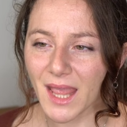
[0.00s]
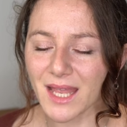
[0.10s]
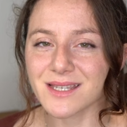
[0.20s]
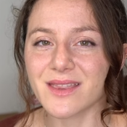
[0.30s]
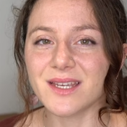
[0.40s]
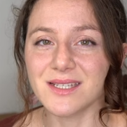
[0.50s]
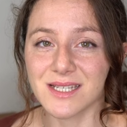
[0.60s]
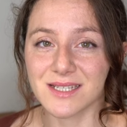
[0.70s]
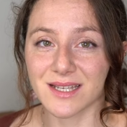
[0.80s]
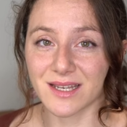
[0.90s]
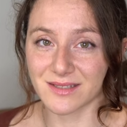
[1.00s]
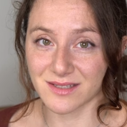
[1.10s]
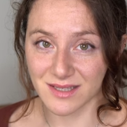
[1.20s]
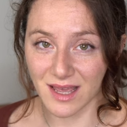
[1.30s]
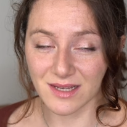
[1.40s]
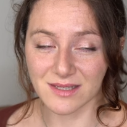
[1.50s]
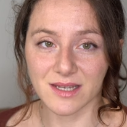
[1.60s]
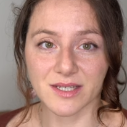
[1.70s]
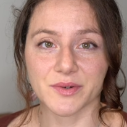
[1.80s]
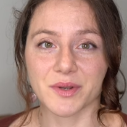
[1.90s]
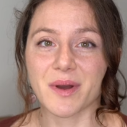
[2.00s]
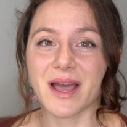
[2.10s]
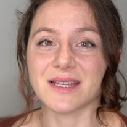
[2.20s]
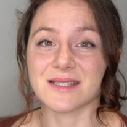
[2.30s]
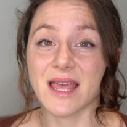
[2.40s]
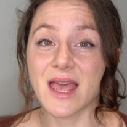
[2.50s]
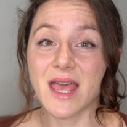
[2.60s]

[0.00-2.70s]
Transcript: And this is an exercise that requires